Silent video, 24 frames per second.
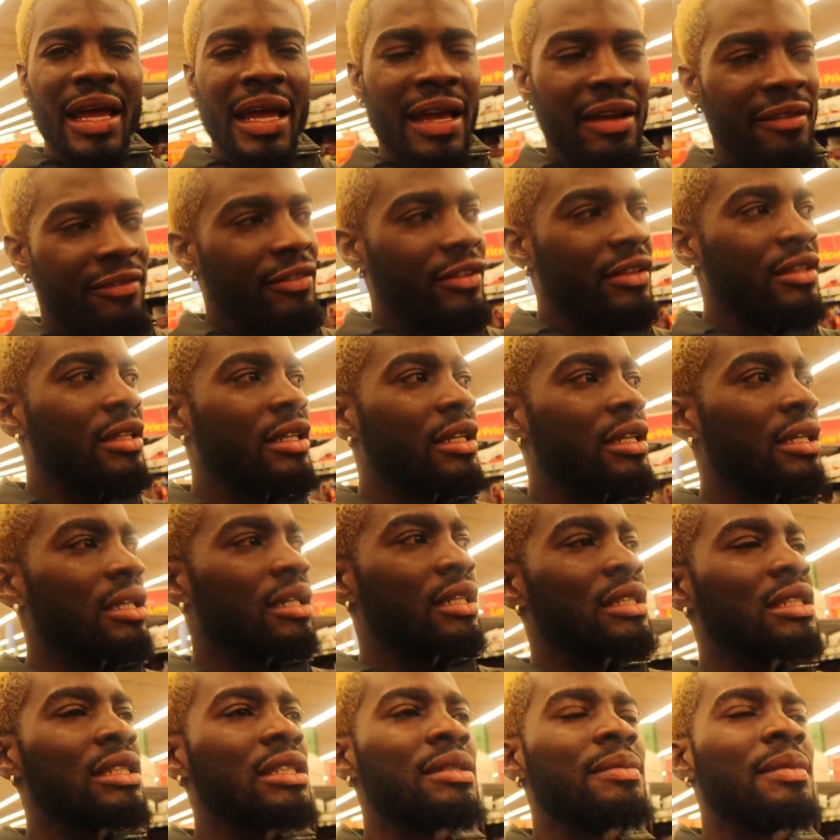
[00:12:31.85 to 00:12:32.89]
Every day,
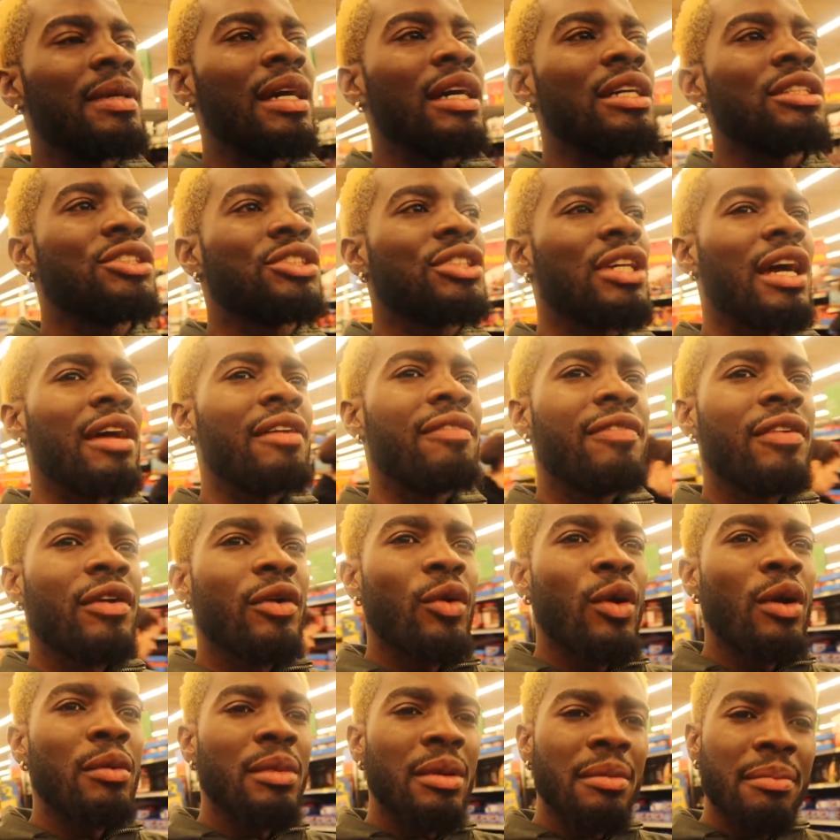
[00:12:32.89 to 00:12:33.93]
you see me, and try to
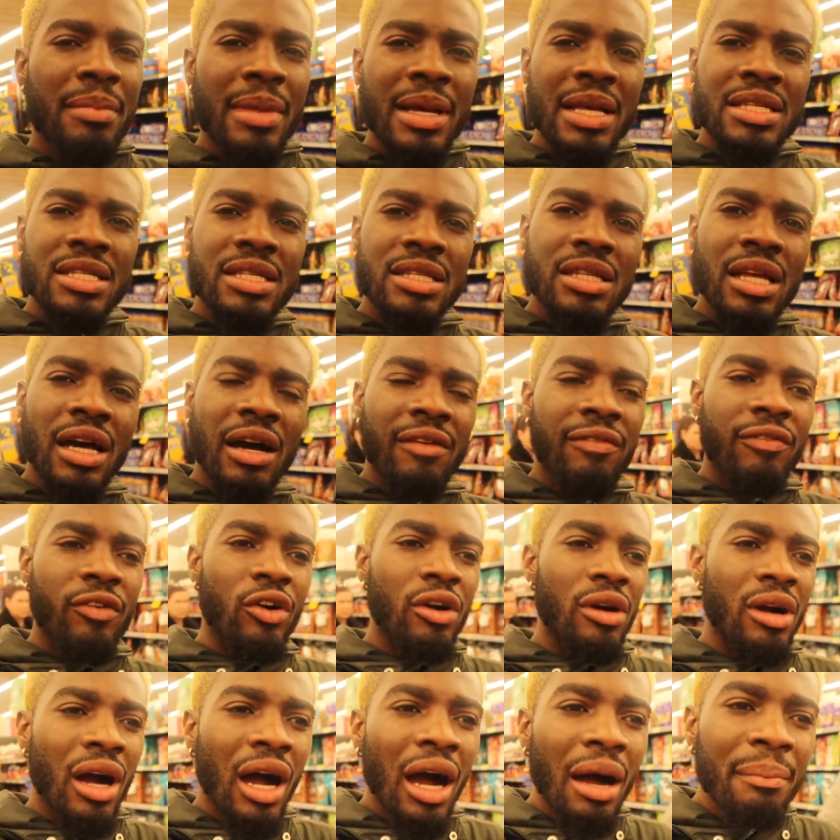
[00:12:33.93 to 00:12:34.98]
groom the best of
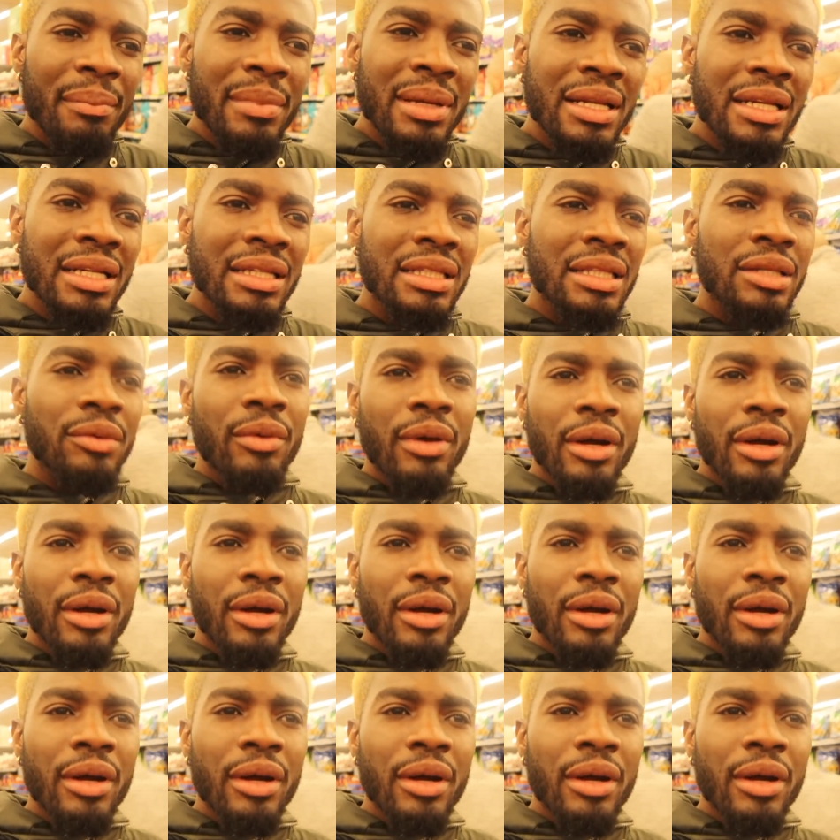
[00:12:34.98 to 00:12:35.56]
our ability.